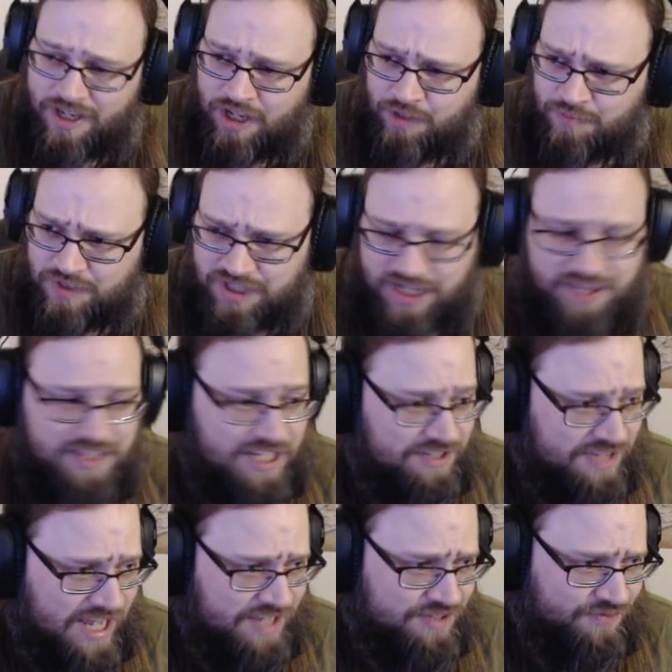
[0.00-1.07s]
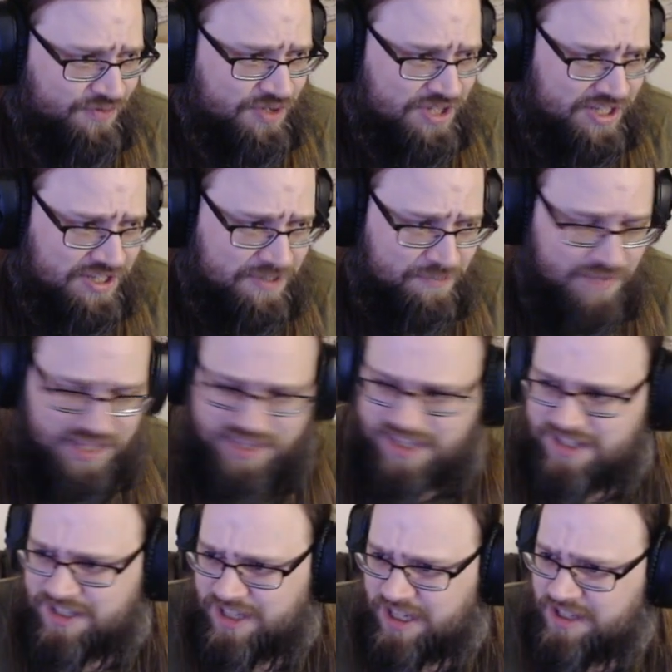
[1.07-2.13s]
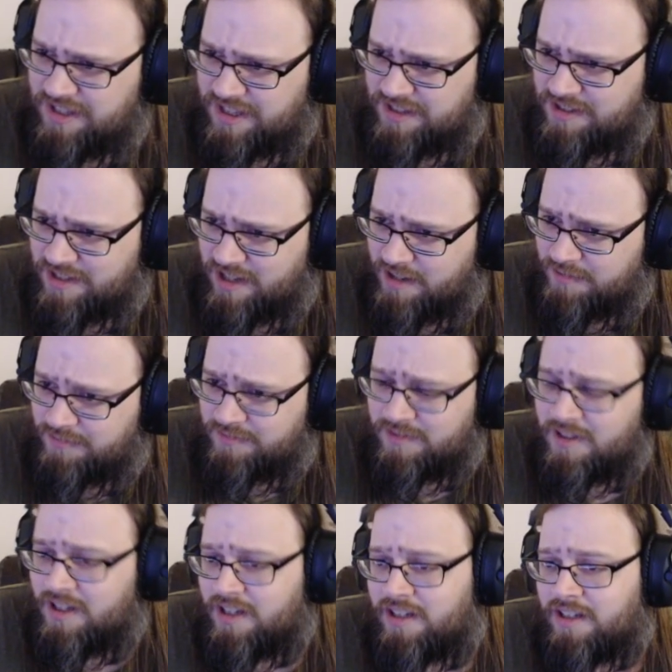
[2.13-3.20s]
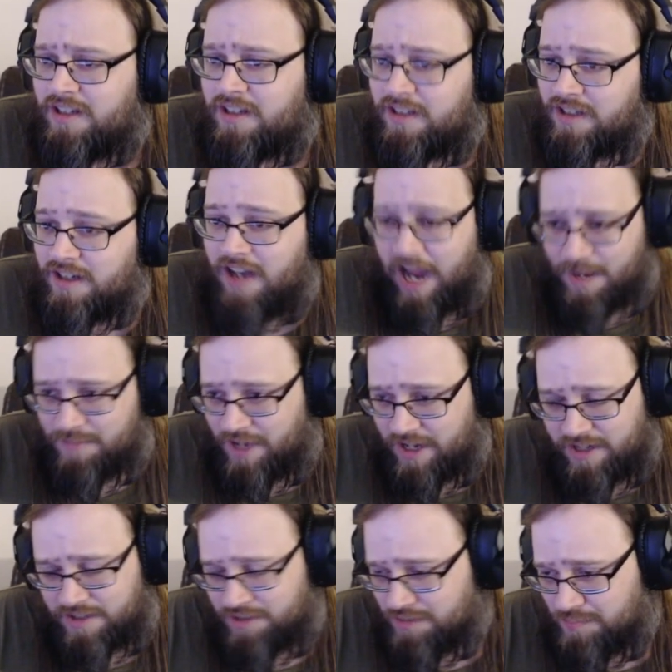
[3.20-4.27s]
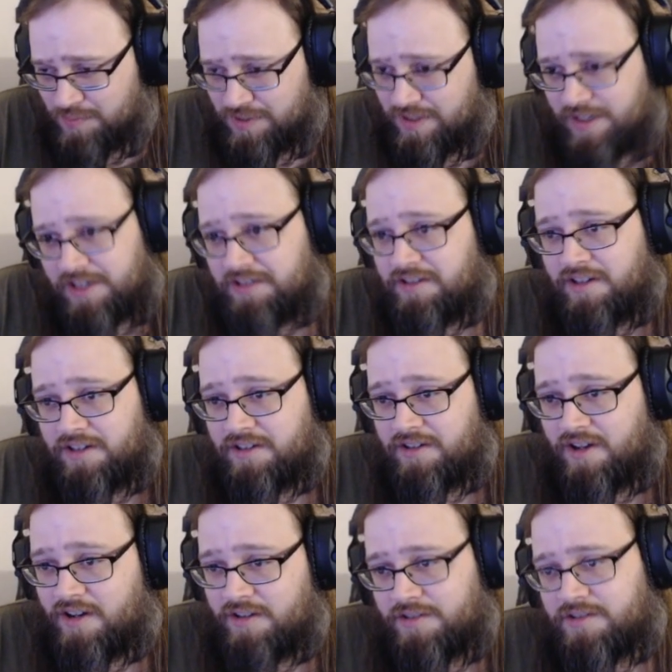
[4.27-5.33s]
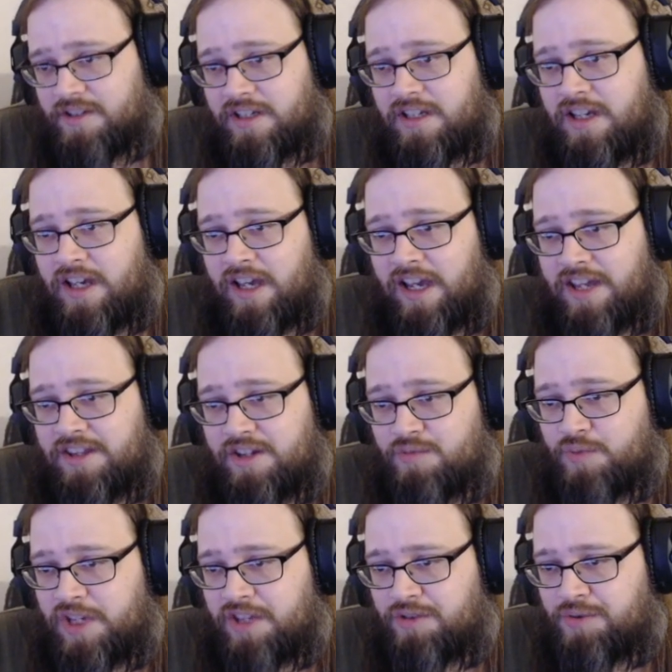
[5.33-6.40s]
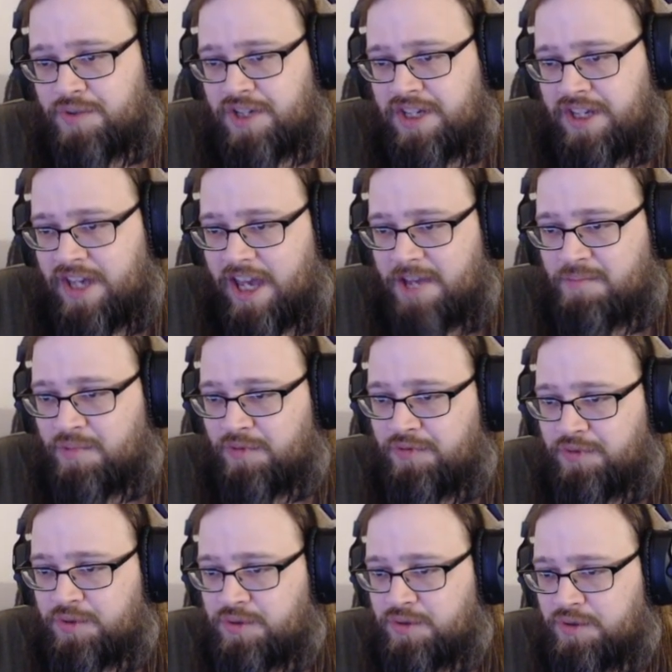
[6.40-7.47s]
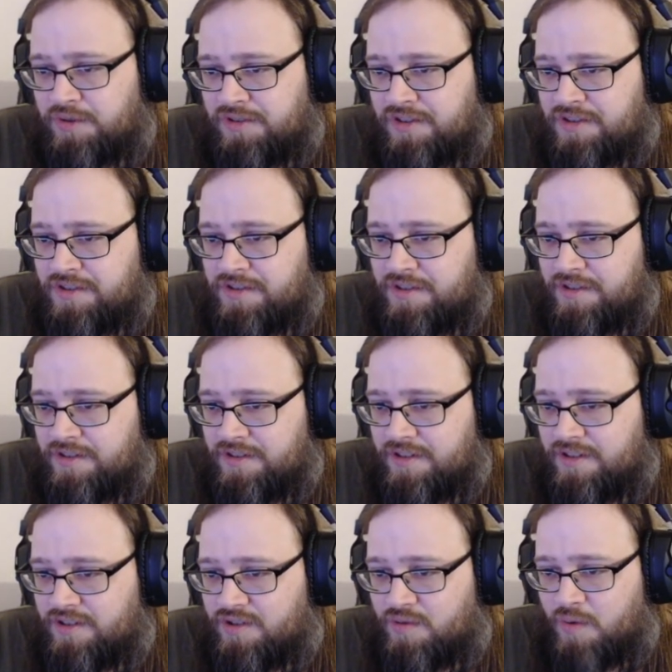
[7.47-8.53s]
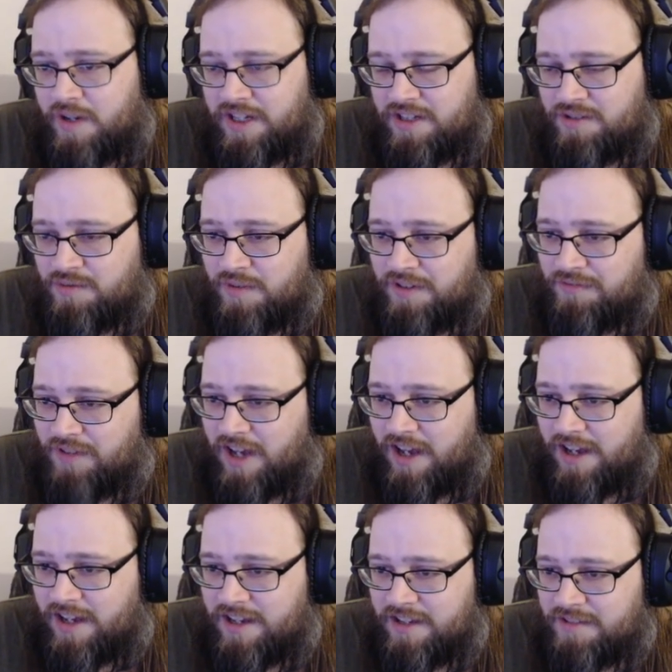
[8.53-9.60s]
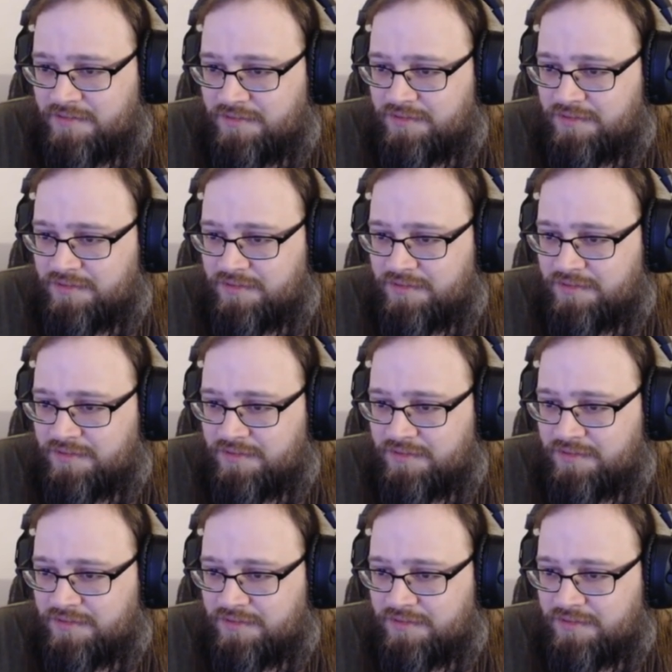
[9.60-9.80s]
which I think that's for the Mythic skins and stuff. I'm not 100%, honestly. And then week 3, April Fools 2025,